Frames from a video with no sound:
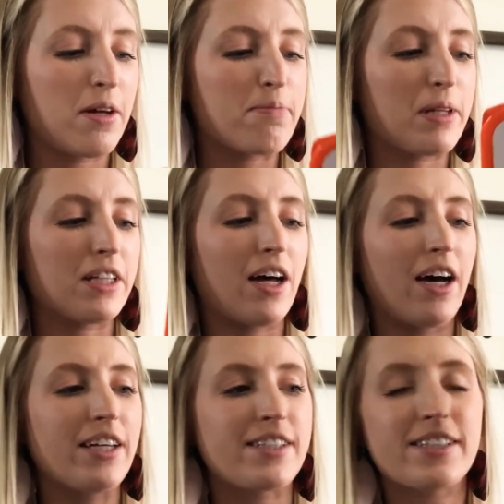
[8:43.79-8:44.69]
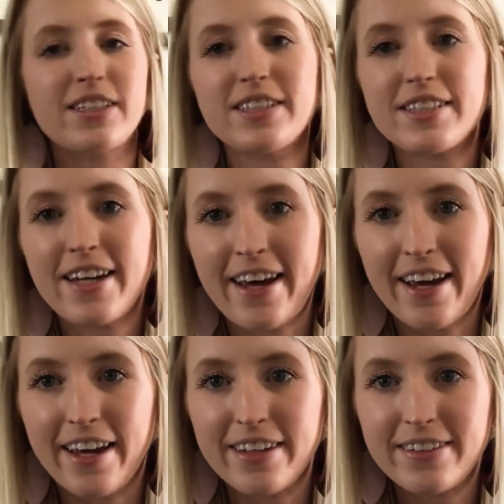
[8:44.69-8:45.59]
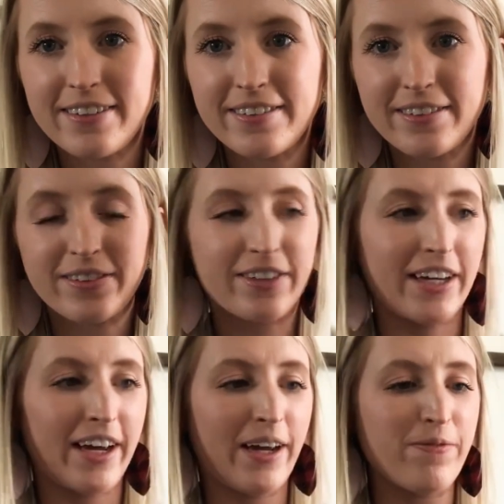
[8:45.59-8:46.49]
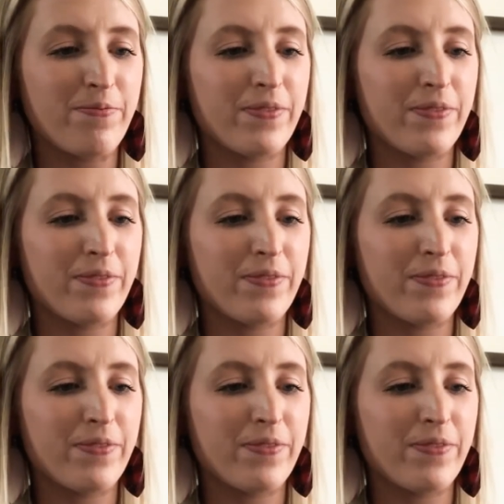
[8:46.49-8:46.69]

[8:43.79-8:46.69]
plus 10, okay?